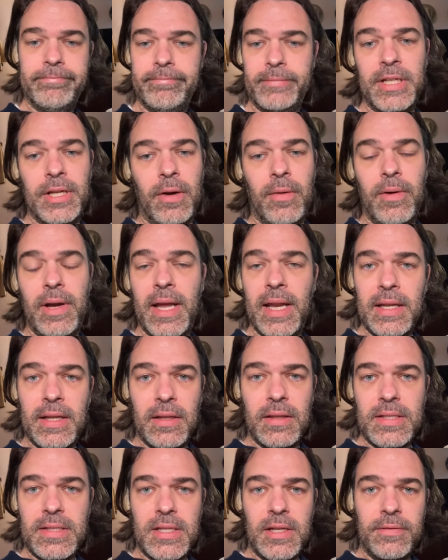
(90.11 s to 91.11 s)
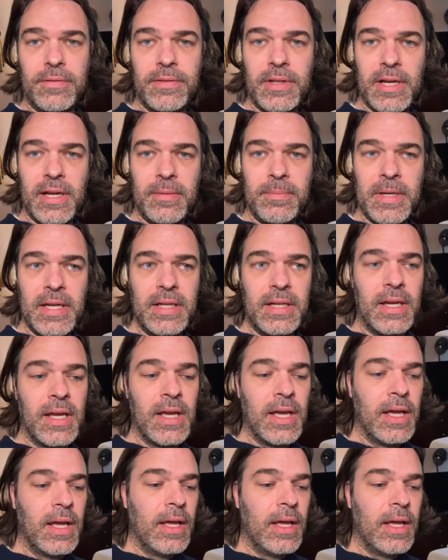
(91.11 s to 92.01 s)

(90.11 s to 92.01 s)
any of the stuff that I make.